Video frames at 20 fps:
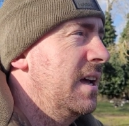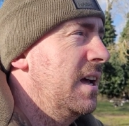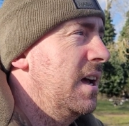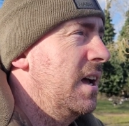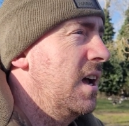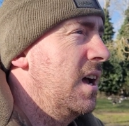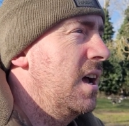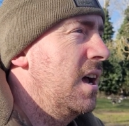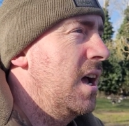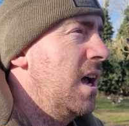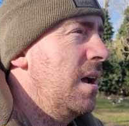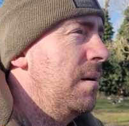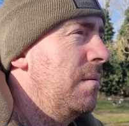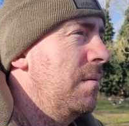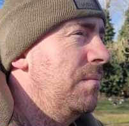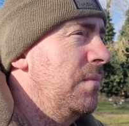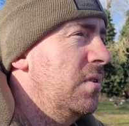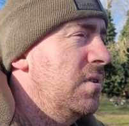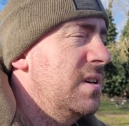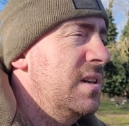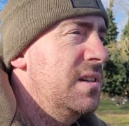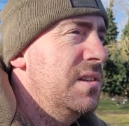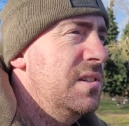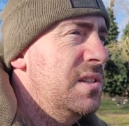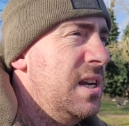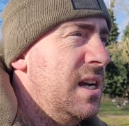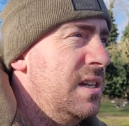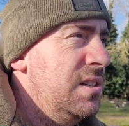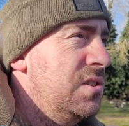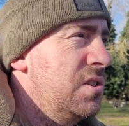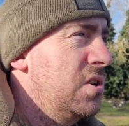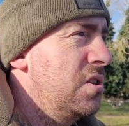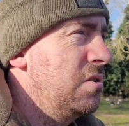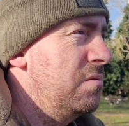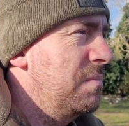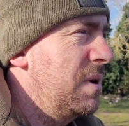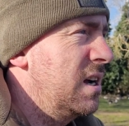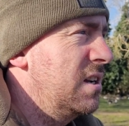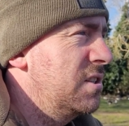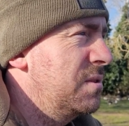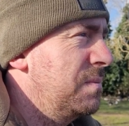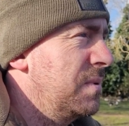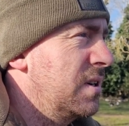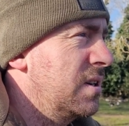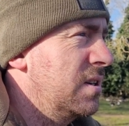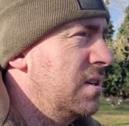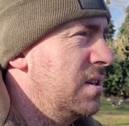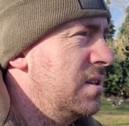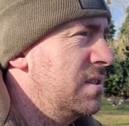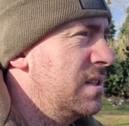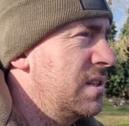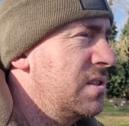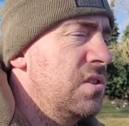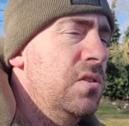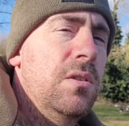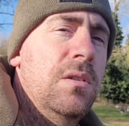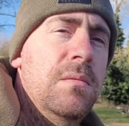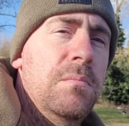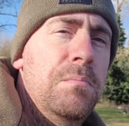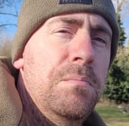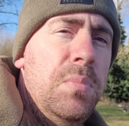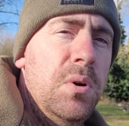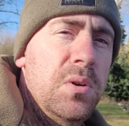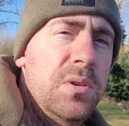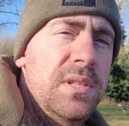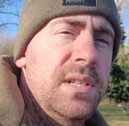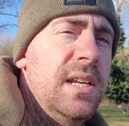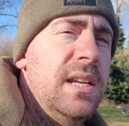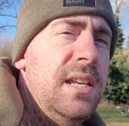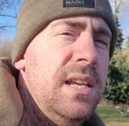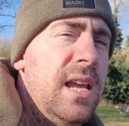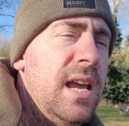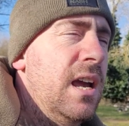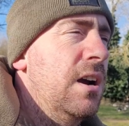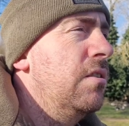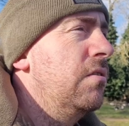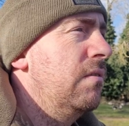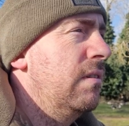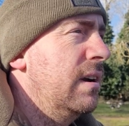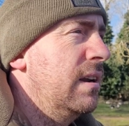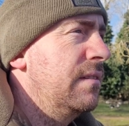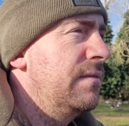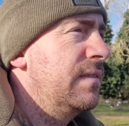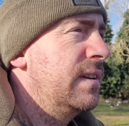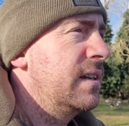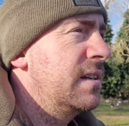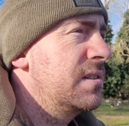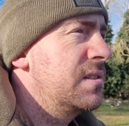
I'm not going to say too much because it's not booked in yet or anything.